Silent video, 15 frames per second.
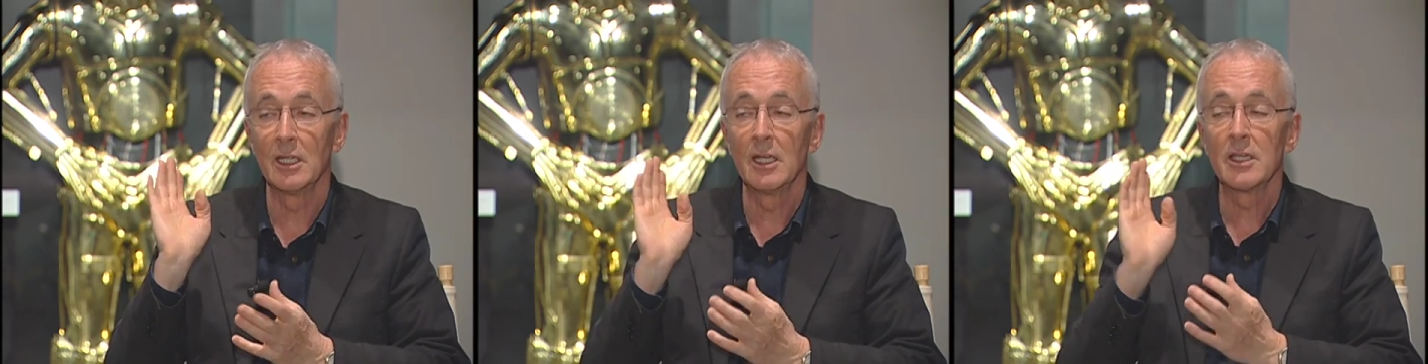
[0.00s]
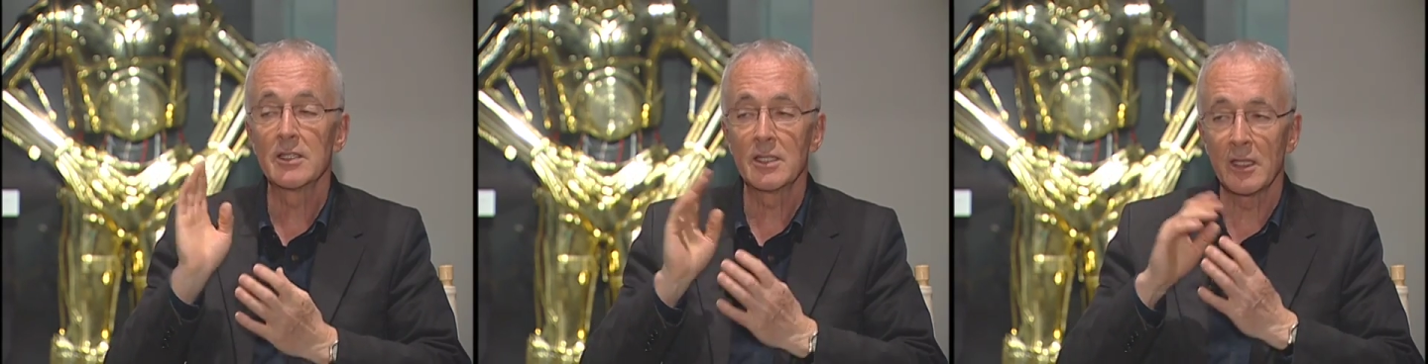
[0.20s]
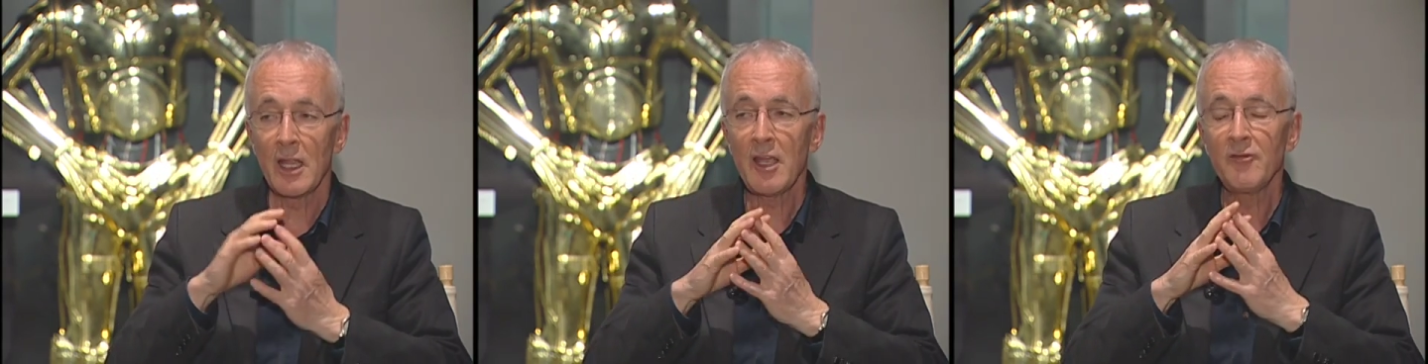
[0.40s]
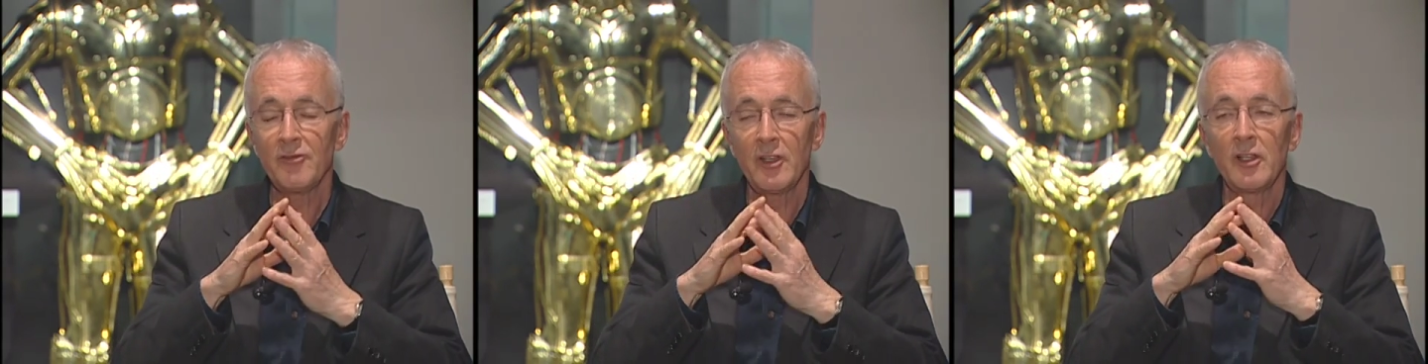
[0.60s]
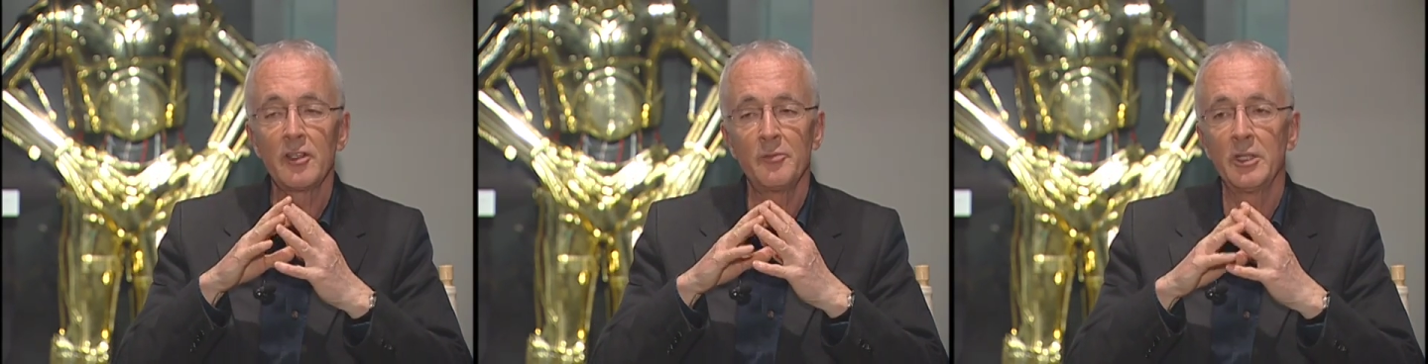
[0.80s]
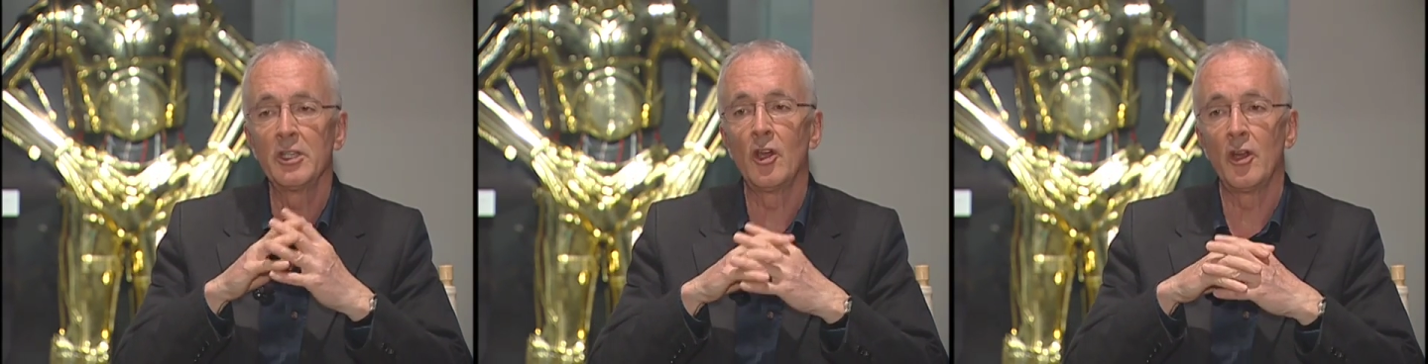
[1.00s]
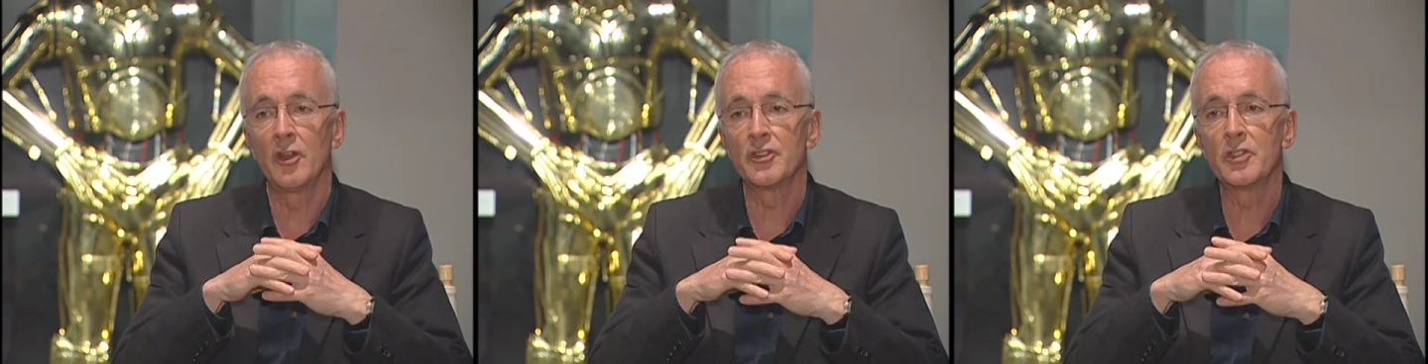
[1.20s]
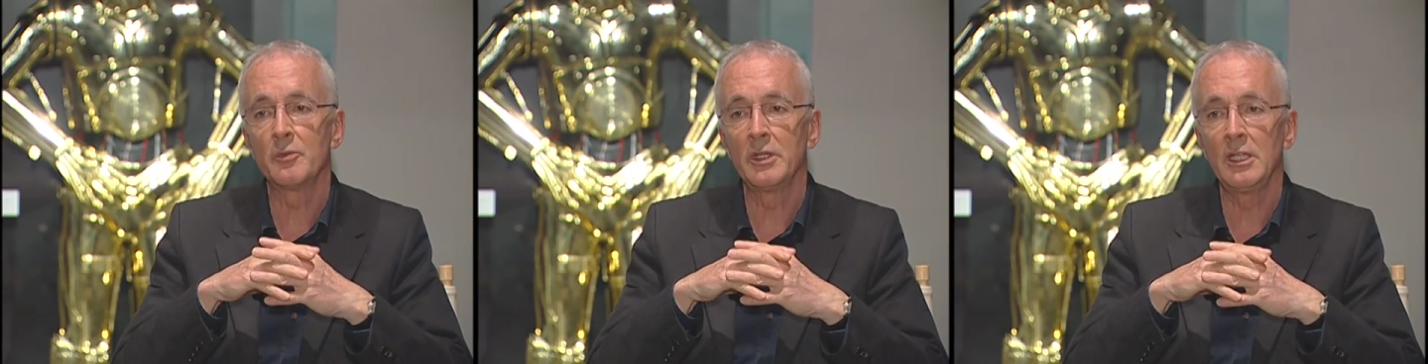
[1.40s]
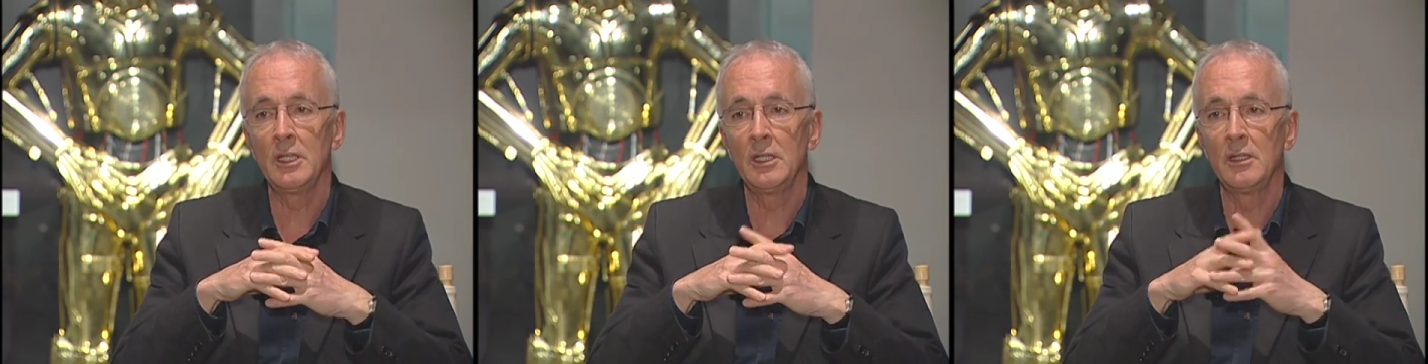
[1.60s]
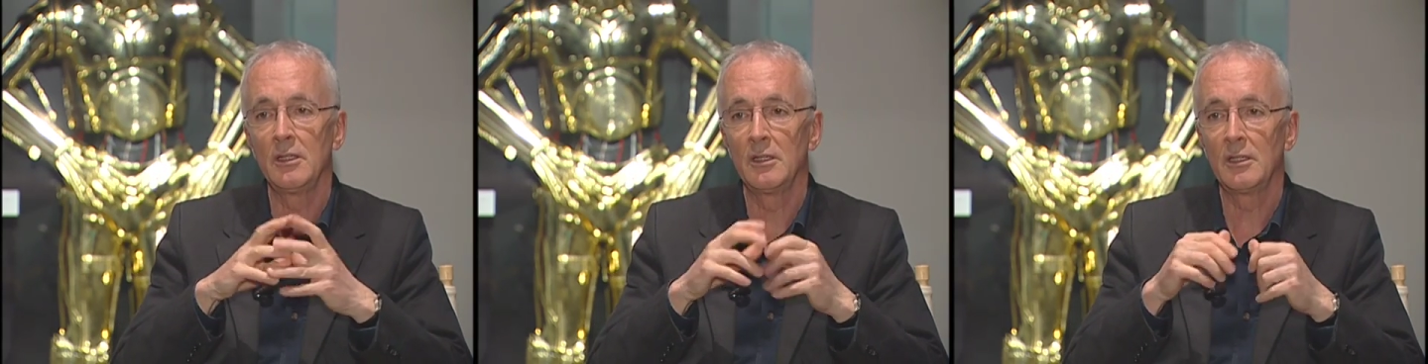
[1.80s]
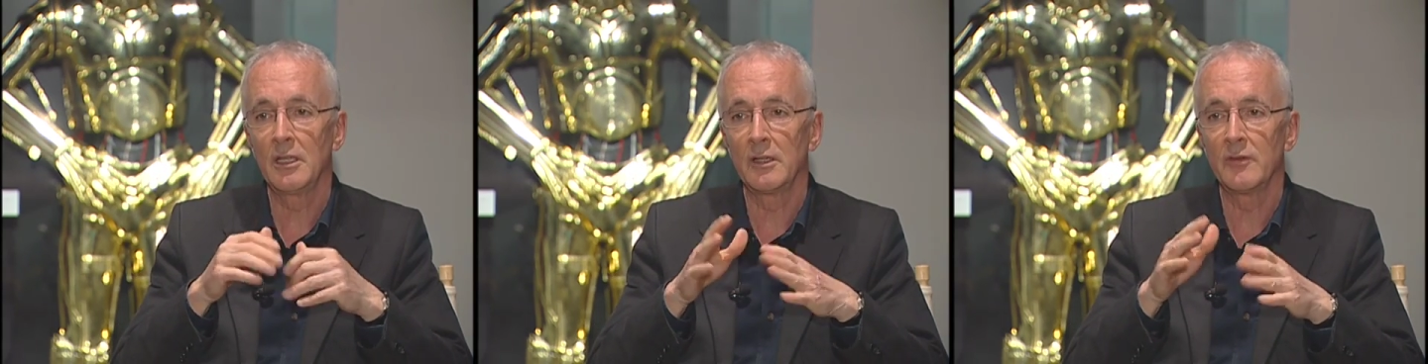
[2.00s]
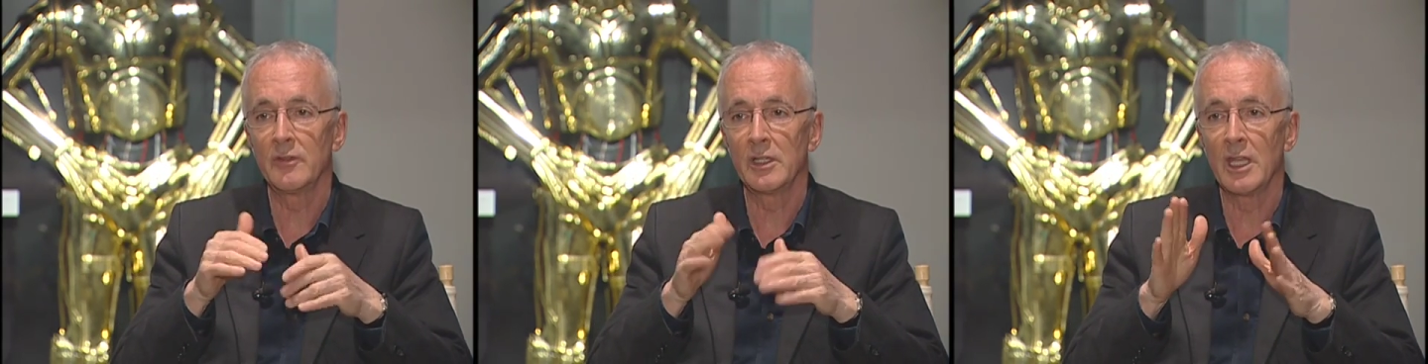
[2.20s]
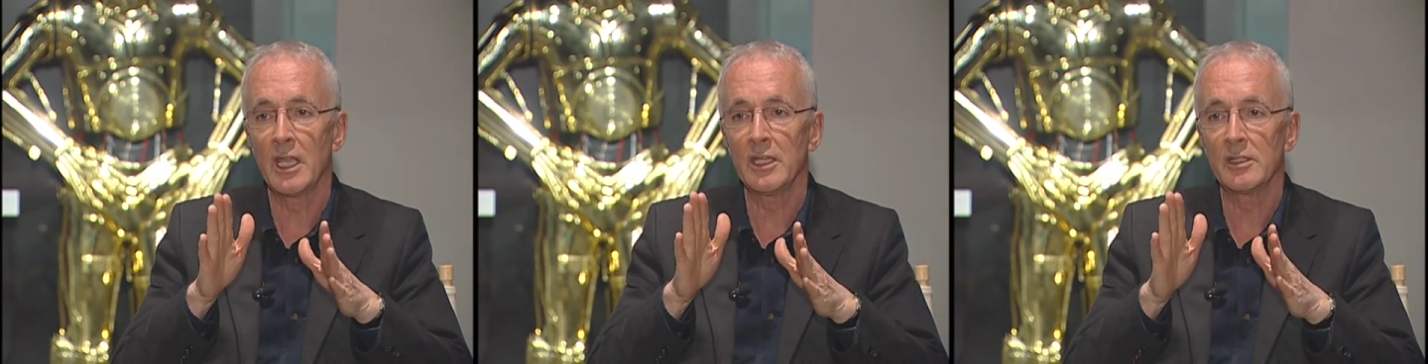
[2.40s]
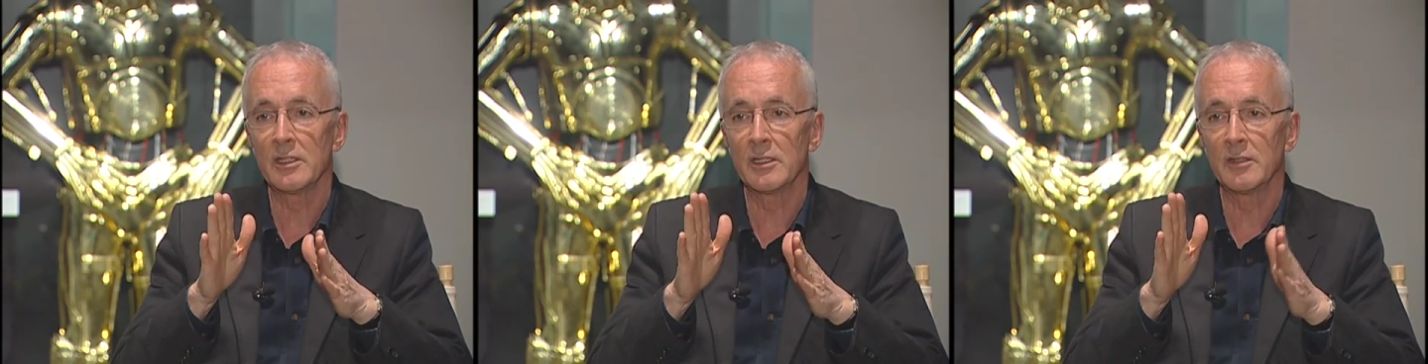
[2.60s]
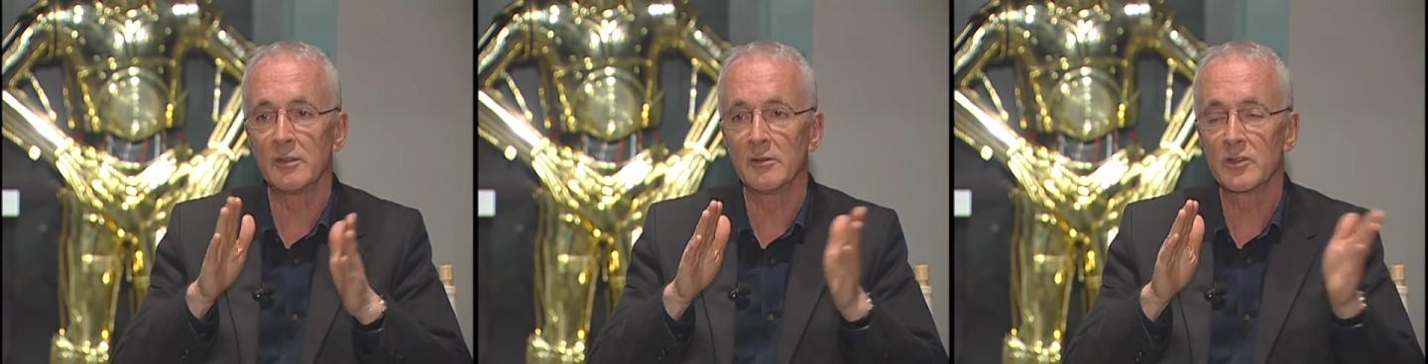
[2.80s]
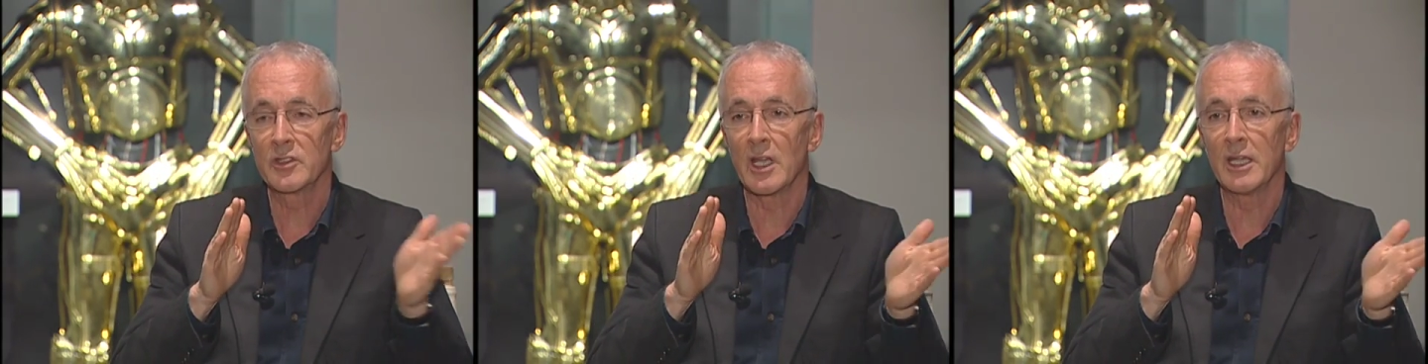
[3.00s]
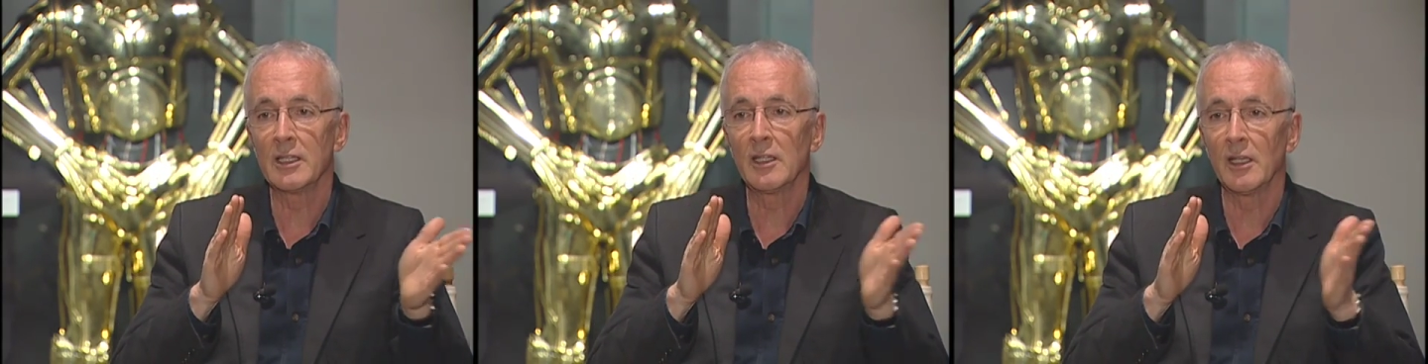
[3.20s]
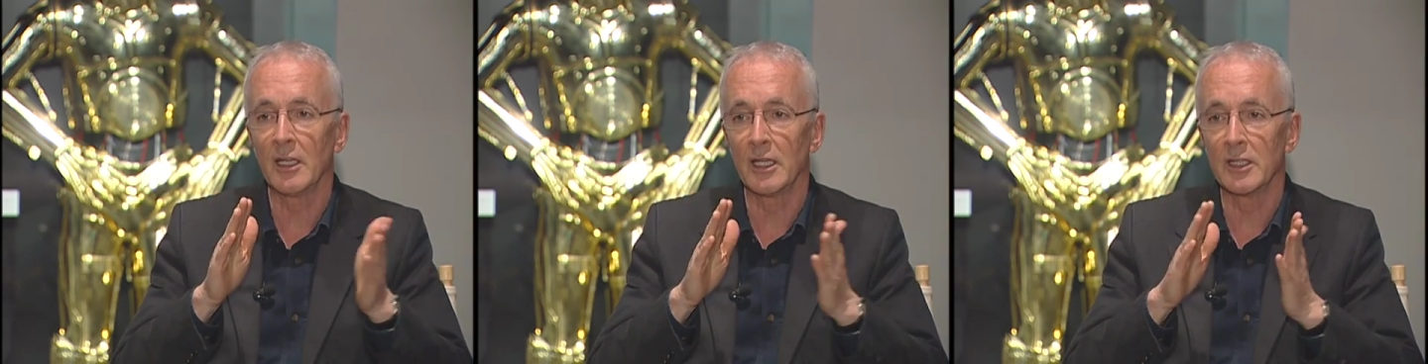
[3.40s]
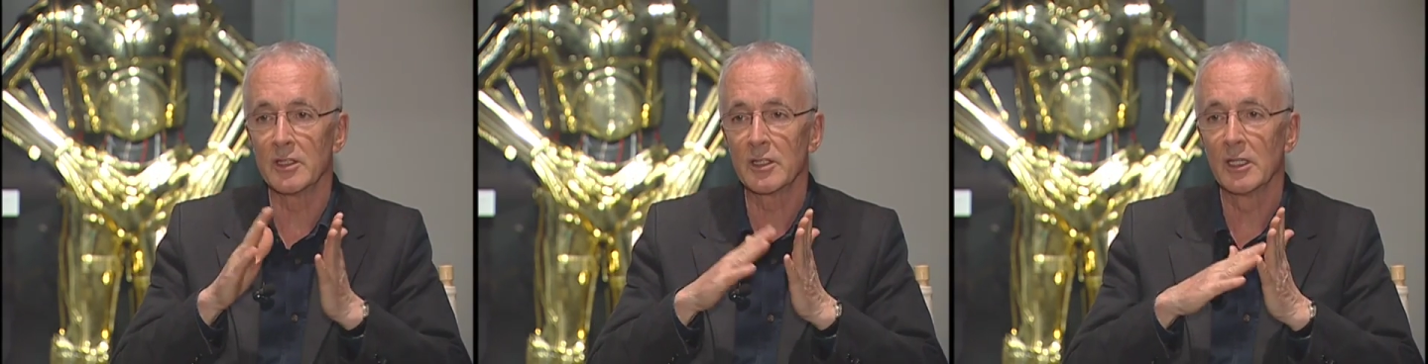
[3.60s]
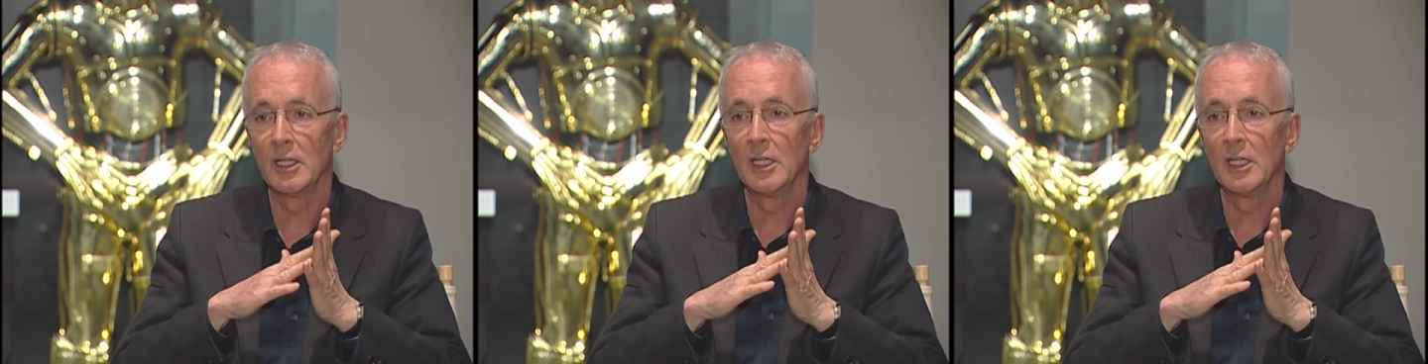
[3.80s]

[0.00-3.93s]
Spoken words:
So that felt a bit odd to be kind of negated and sidelined.